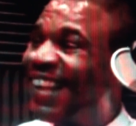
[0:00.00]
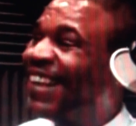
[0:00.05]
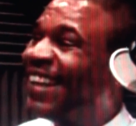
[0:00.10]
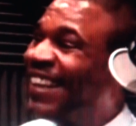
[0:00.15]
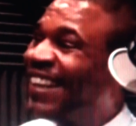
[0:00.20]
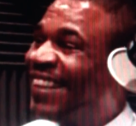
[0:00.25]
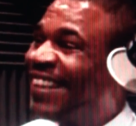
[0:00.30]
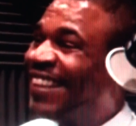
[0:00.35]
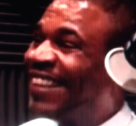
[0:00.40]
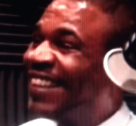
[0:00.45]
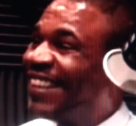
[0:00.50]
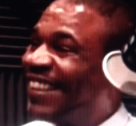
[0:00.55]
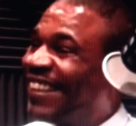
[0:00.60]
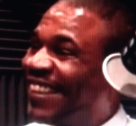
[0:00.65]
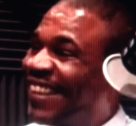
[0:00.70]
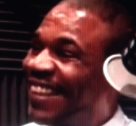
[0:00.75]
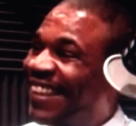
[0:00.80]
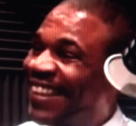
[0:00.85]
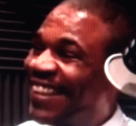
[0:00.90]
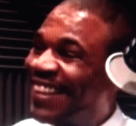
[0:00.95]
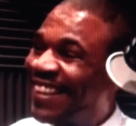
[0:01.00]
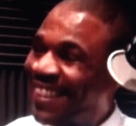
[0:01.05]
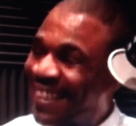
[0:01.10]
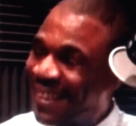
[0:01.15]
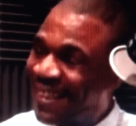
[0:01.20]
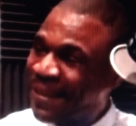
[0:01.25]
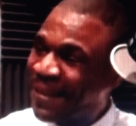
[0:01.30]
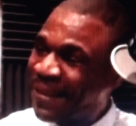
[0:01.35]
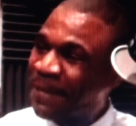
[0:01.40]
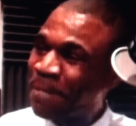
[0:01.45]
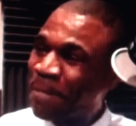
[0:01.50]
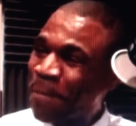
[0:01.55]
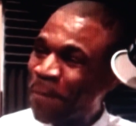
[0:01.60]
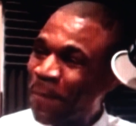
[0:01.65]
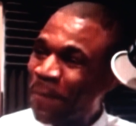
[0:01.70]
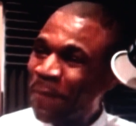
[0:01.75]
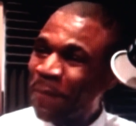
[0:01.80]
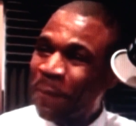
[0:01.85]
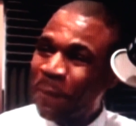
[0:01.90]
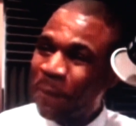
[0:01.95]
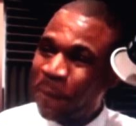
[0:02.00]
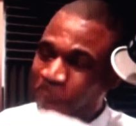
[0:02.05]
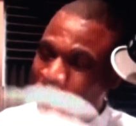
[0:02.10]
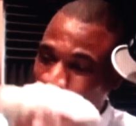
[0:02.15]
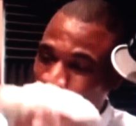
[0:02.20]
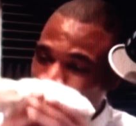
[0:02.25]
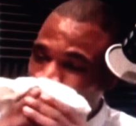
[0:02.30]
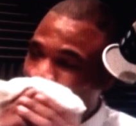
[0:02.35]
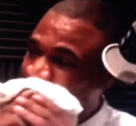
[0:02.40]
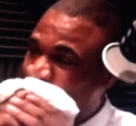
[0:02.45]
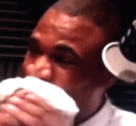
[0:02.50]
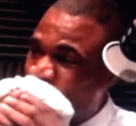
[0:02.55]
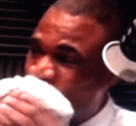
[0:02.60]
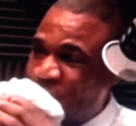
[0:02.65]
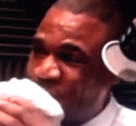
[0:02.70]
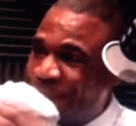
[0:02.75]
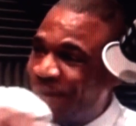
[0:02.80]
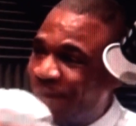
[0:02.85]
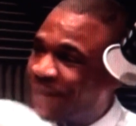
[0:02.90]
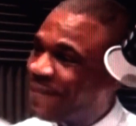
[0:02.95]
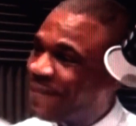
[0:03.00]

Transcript: You're a beautiful man in every way, and being out of breath